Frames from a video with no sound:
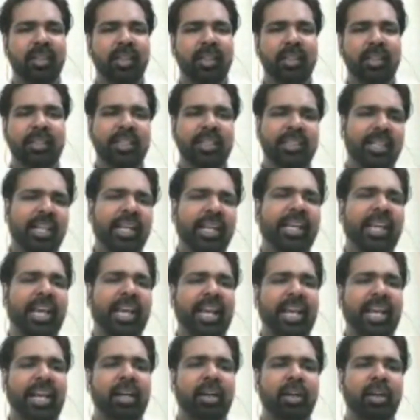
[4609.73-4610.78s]
Just like
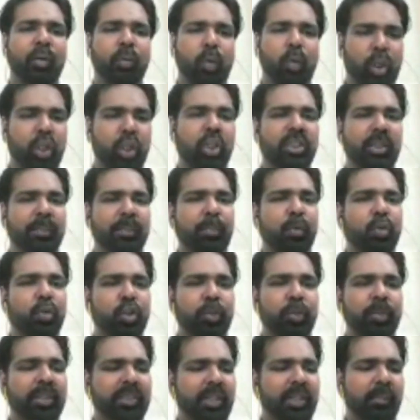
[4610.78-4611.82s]
air, water is supposed to
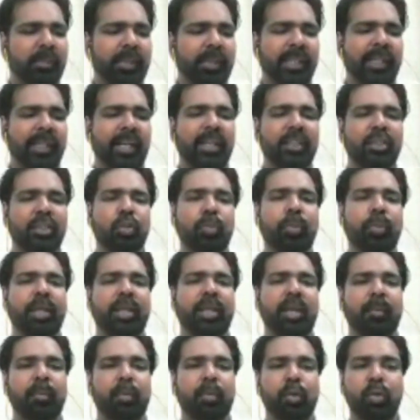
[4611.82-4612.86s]
be something that is to be
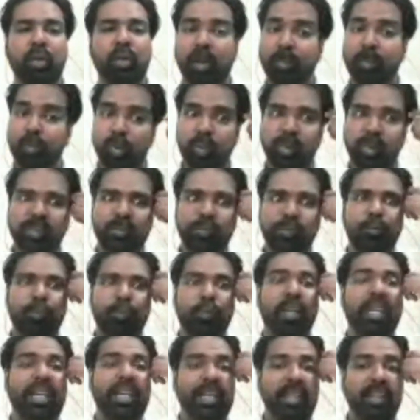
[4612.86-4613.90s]
come to come to us for
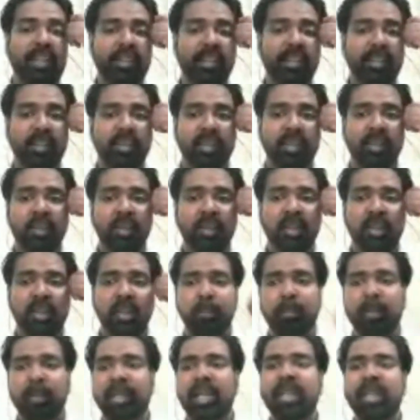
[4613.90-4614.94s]
free.
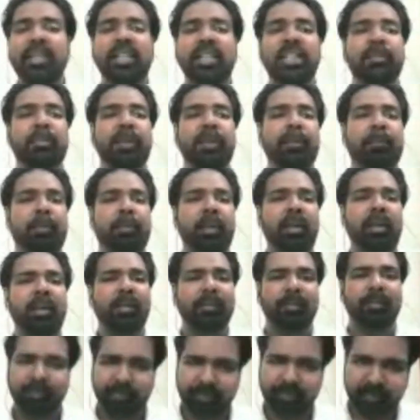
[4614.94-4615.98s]
But then these people
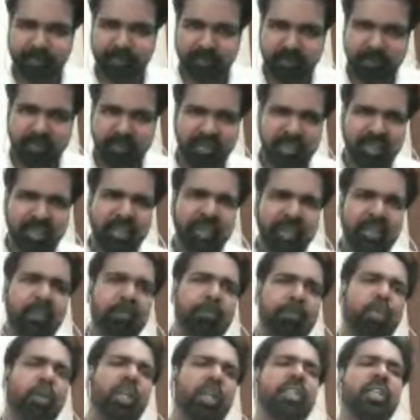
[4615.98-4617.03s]

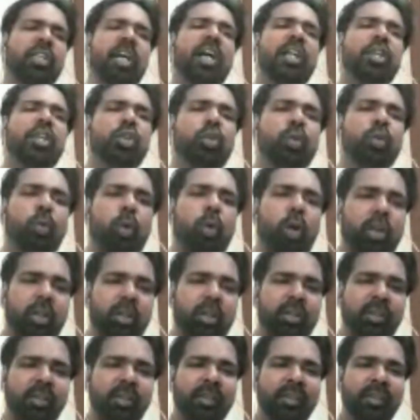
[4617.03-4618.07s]
put a charge to water
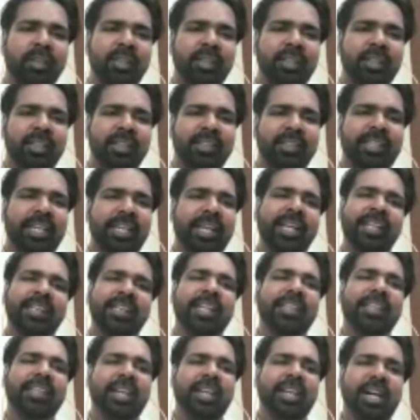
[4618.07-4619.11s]
saying the
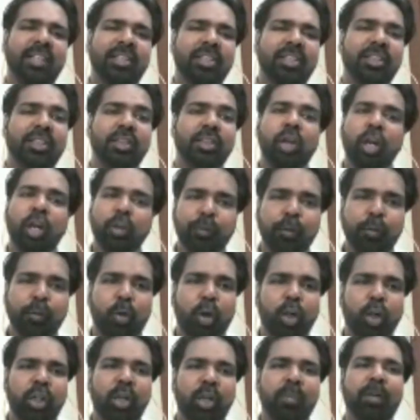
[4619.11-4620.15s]
charge is not for
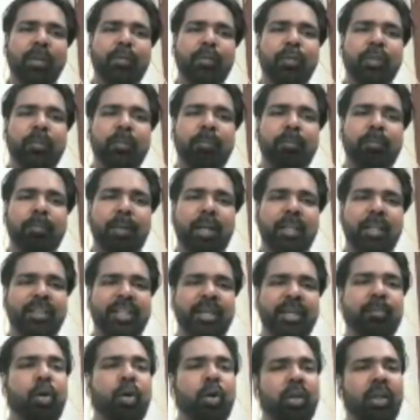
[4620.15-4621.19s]
water but for the
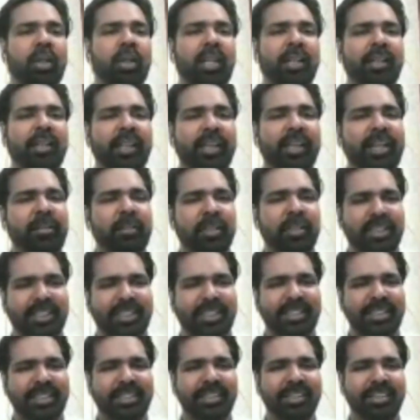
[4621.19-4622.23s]
plastic bottle that they give us
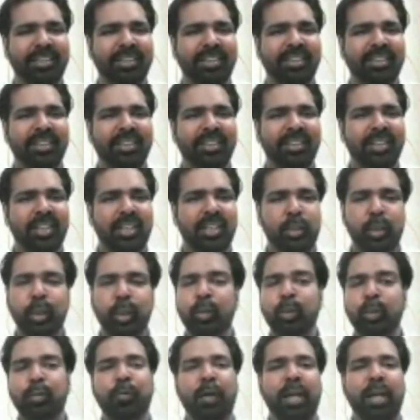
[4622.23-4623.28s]
so it
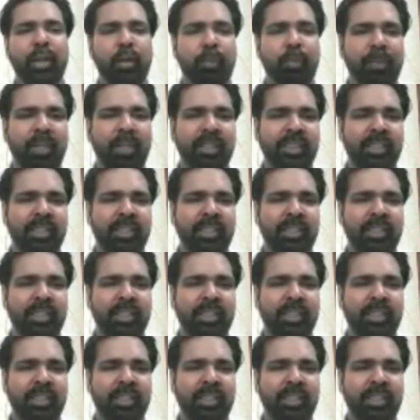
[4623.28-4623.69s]
was 5 rupees